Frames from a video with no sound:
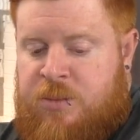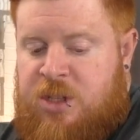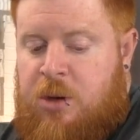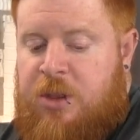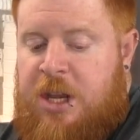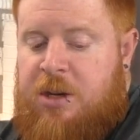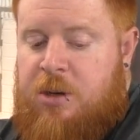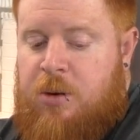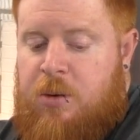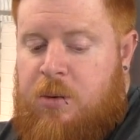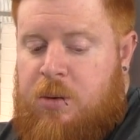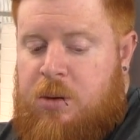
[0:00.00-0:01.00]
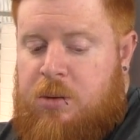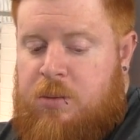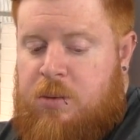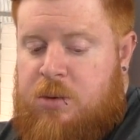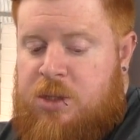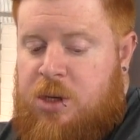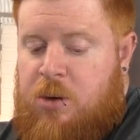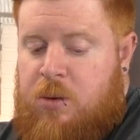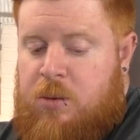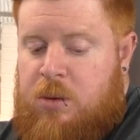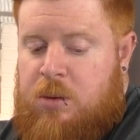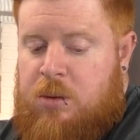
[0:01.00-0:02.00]
So they do.
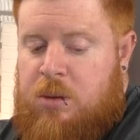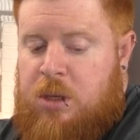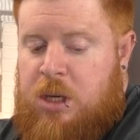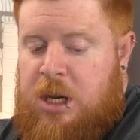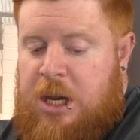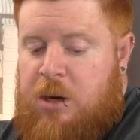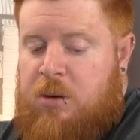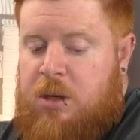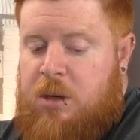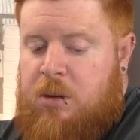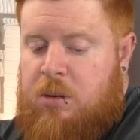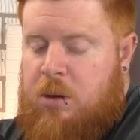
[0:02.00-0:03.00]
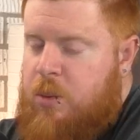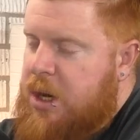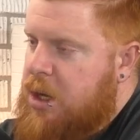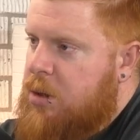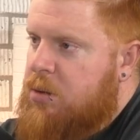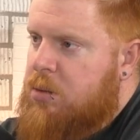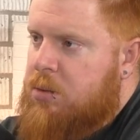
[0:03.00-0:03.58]
So how? Oh wait.